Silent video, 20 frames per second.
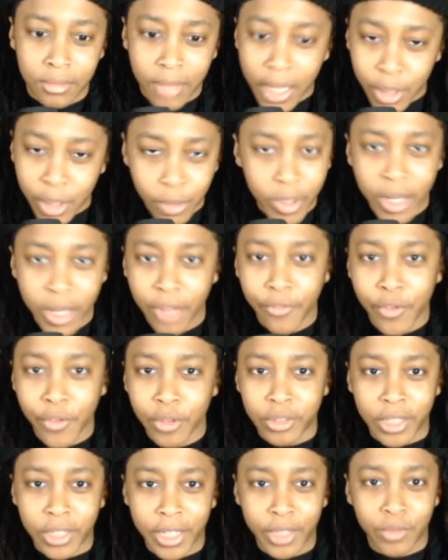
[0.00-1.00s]
That's what
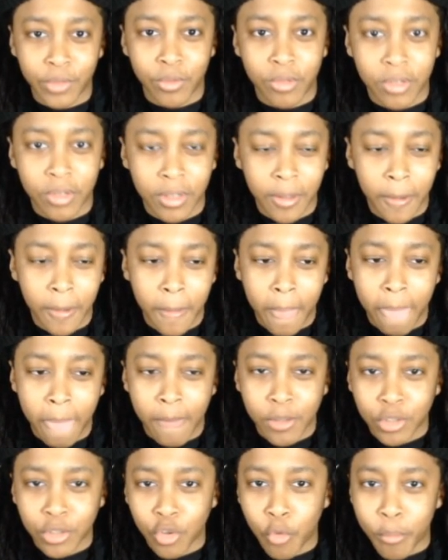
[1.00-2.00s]
NFL stands for.
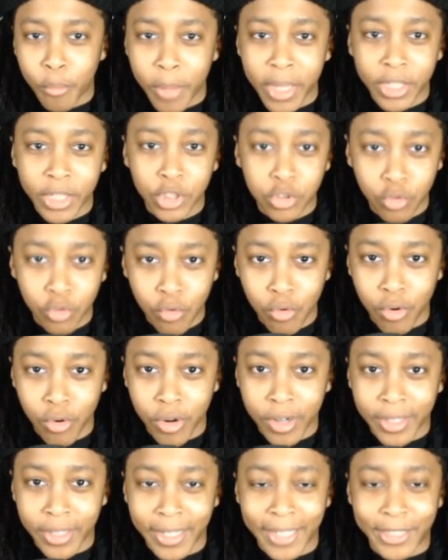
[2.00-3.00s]
So make
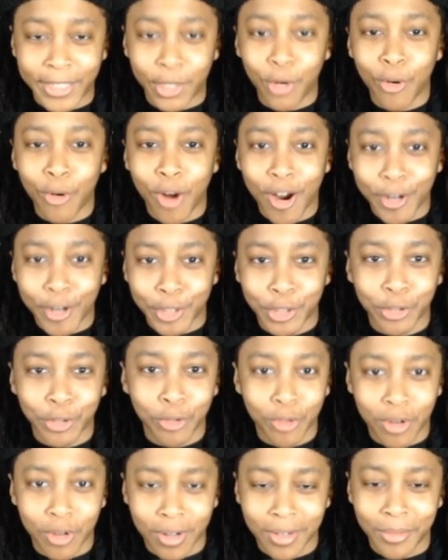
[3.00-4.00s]
sure that you are
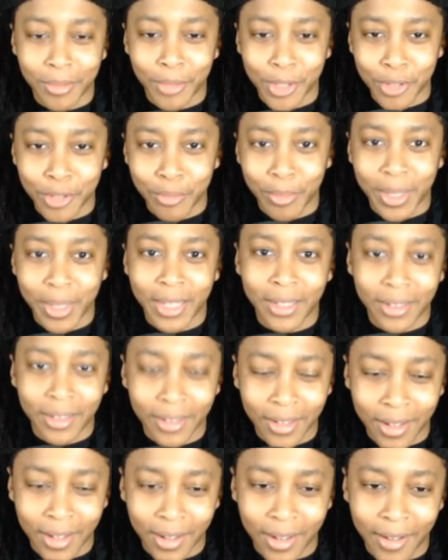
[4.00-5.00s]
sure when you make,
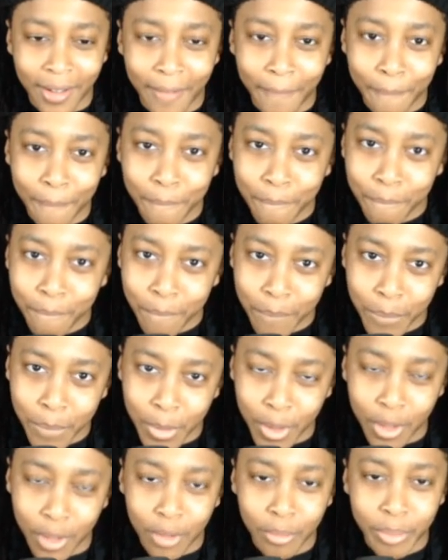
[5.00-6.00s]
uh,
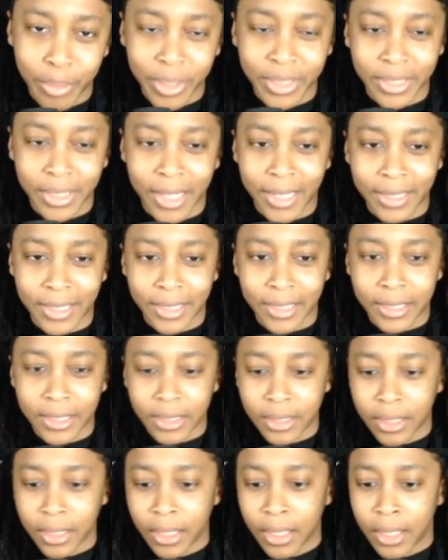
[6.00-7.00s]
you know, picks like
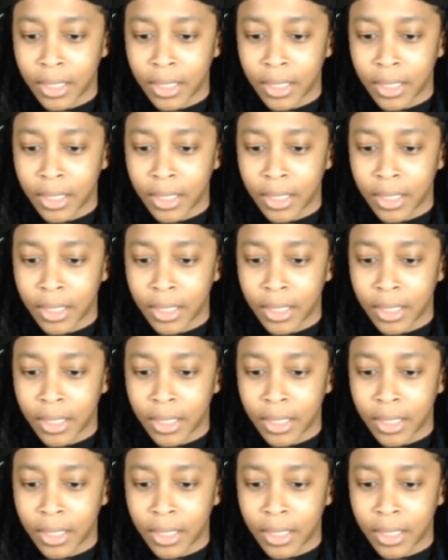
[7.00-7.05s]
these.